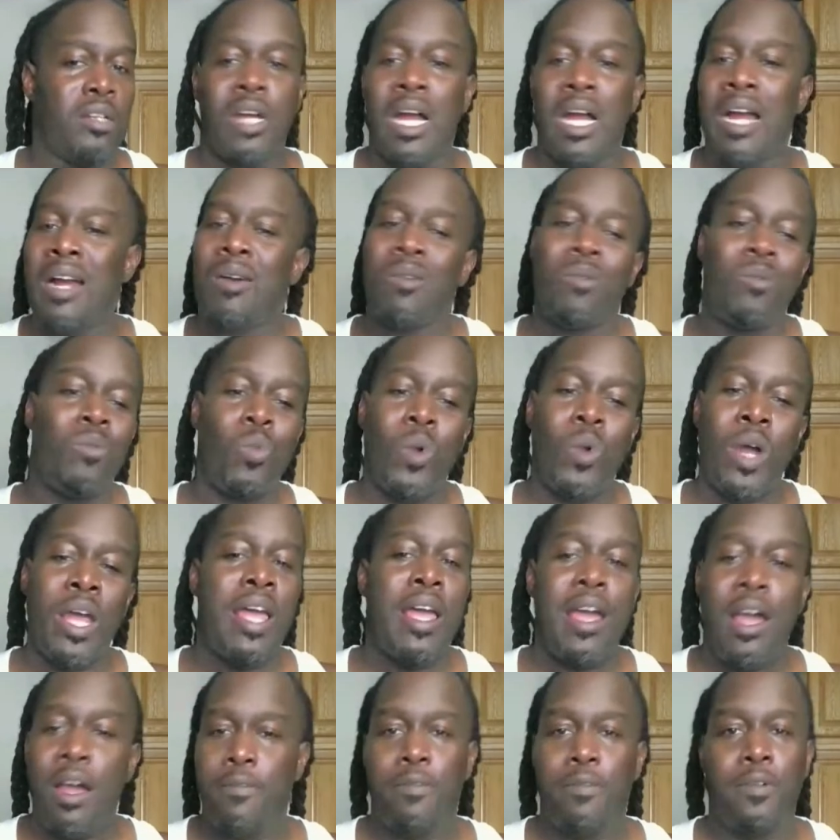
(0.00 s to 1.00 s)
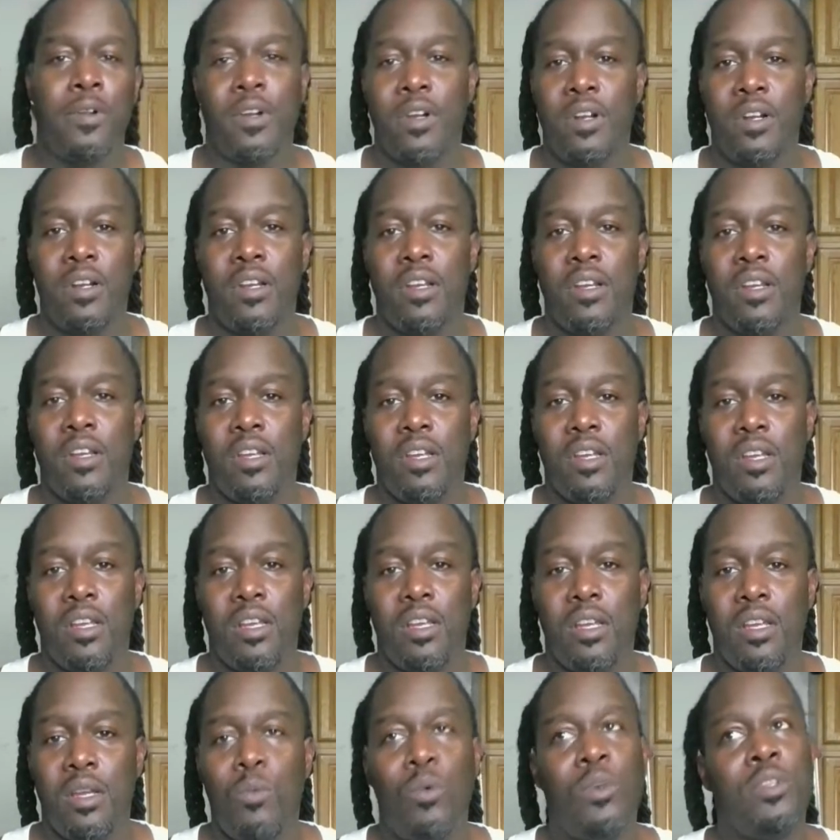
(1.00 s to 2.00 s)
park, wherever,
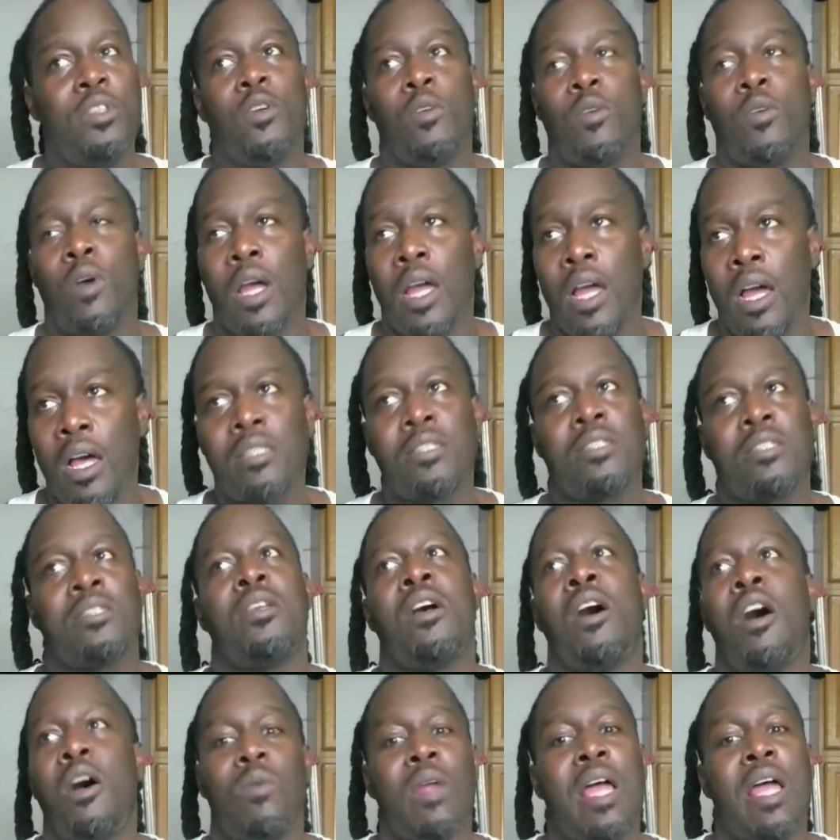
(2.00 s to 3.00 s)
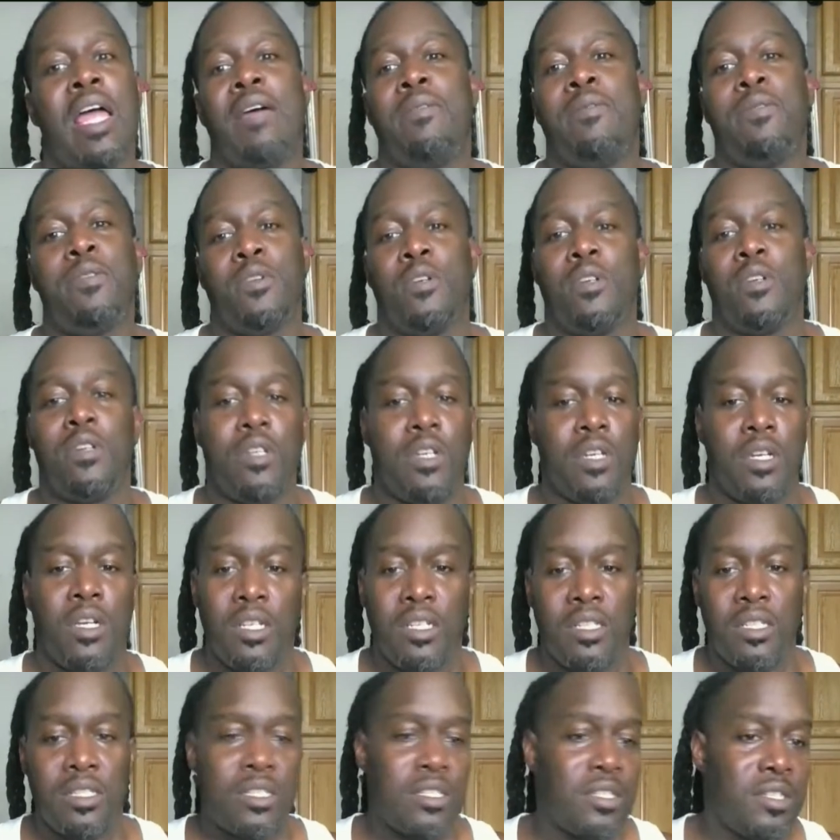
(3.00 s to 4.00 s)
with an assault
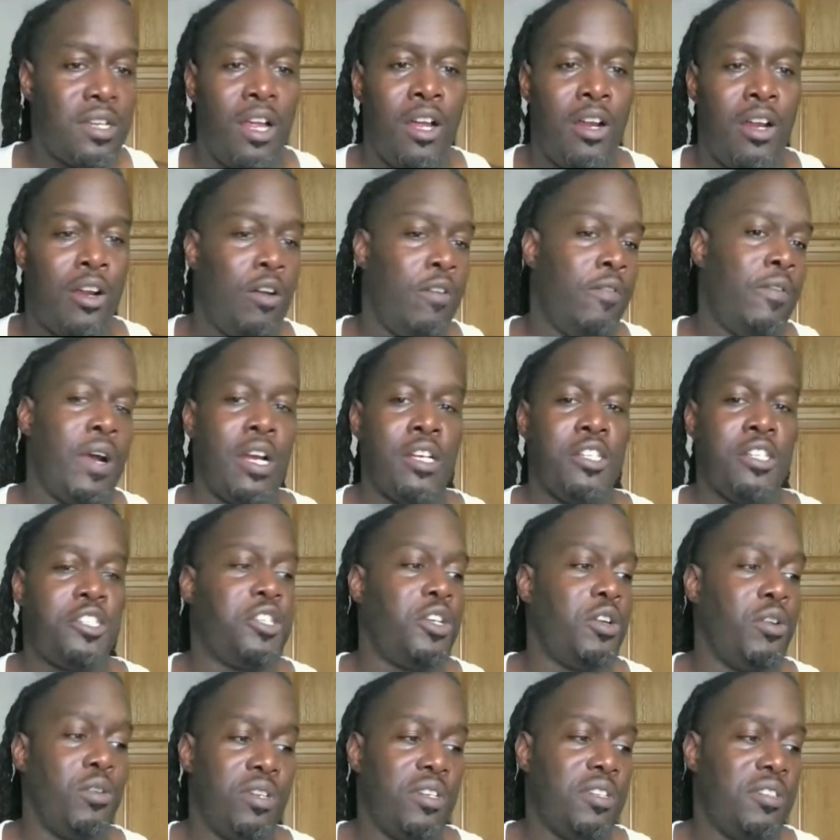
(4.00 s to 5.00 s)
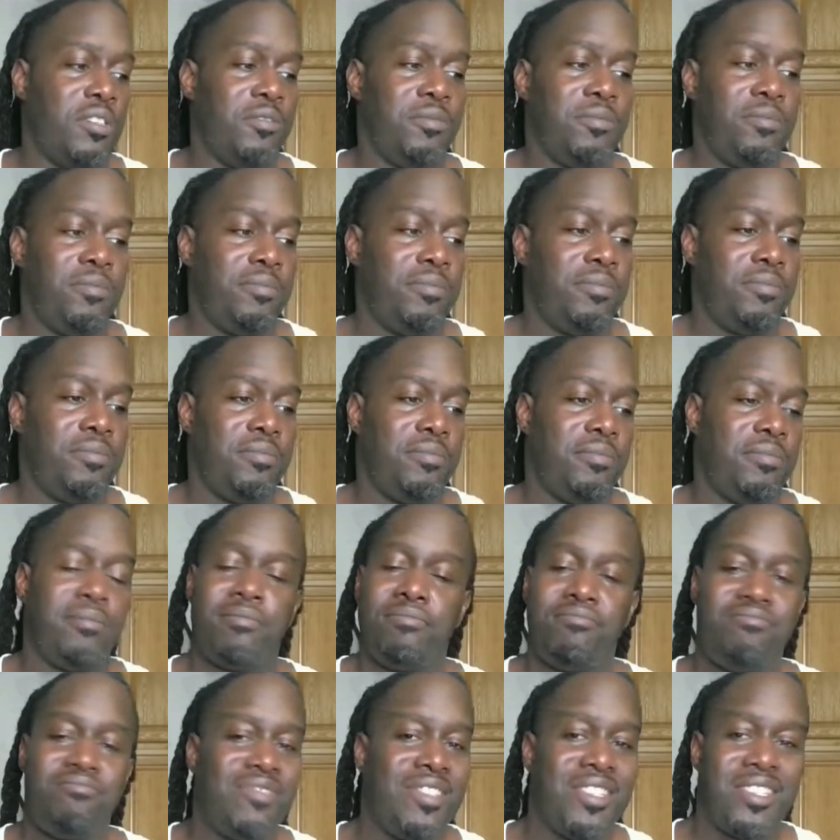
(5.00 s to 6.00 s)
rifle slung over our shoulder.
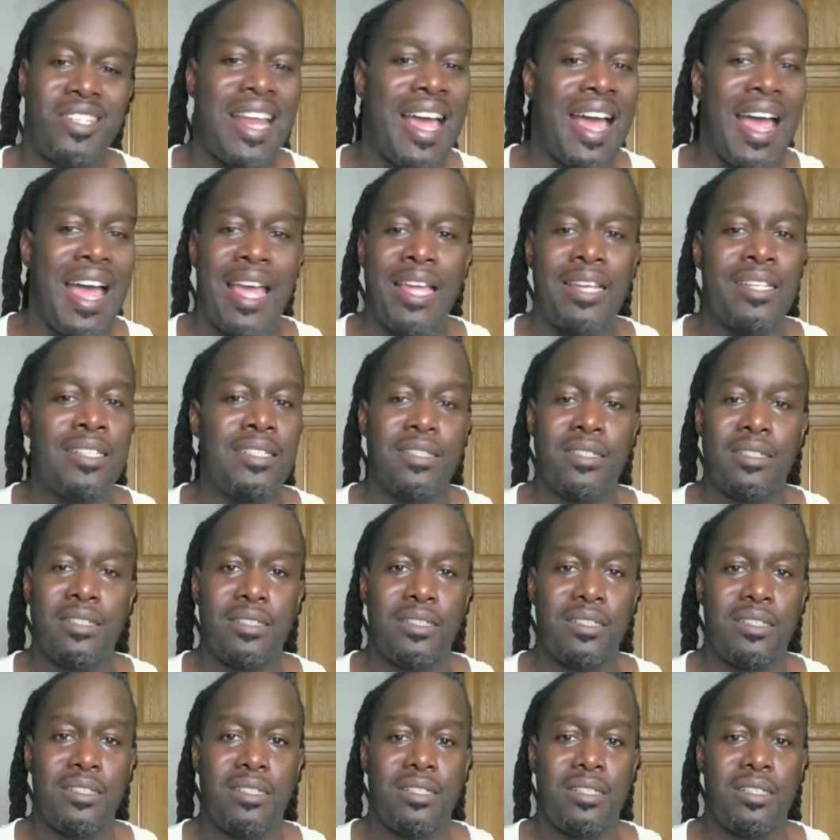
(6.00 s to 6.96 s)
It's not.